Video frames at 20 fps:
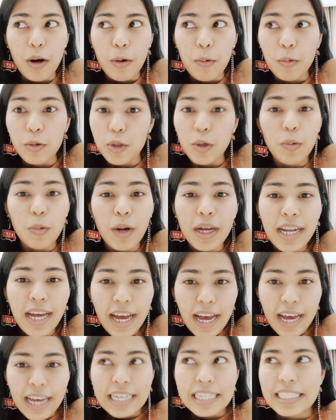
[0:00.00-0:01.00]
So what
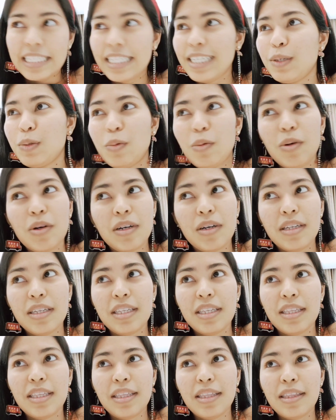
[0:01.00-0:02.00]
I did was
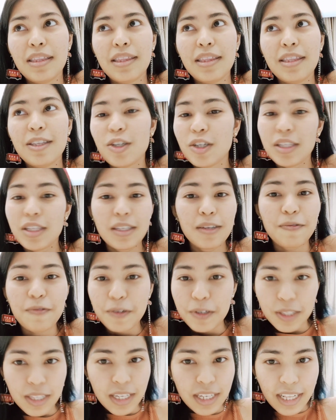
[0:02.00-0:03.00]
just the
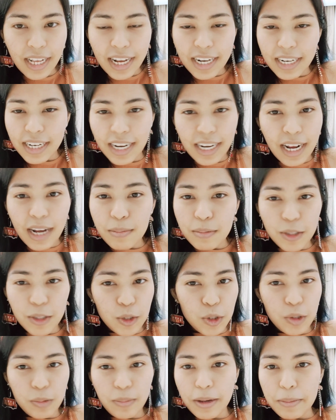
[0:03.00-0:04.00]
first thing that comes
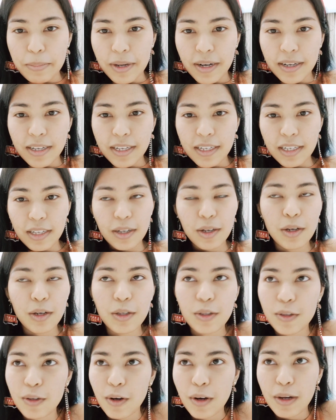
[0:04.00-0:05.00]
into my mind.
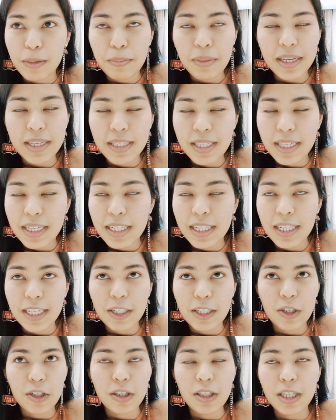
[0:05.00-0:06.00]
So I basically
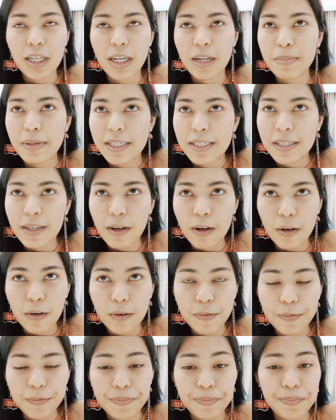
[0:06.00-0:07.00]
just tell myself
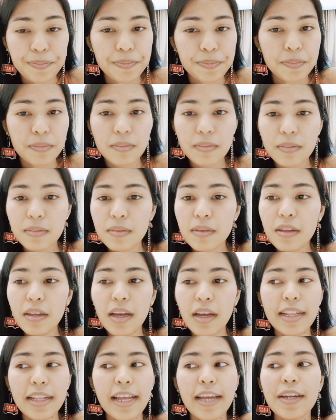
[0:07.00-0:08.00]

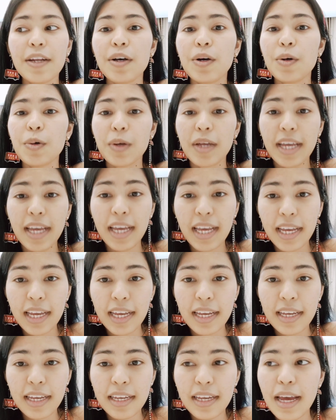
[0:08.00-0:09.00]
that,
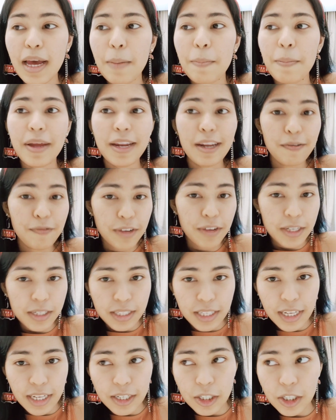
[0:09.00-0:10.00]
okay,
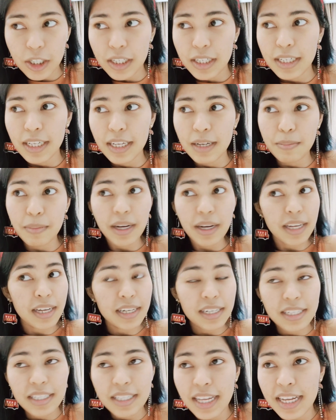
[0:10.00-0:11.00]
manifestation in my
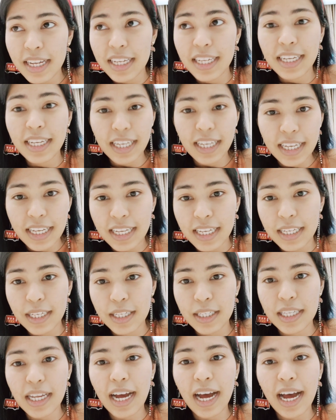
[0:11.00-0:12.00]
understanding is
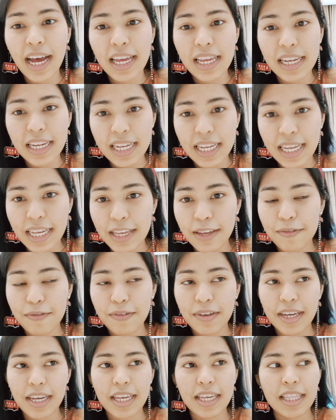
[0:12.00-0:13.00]
I live
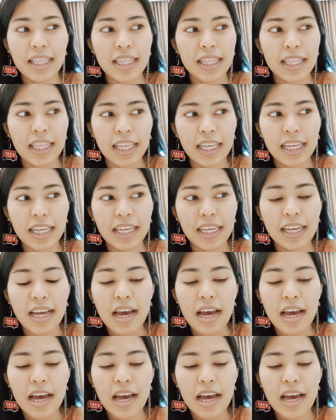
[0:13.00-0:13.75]
in the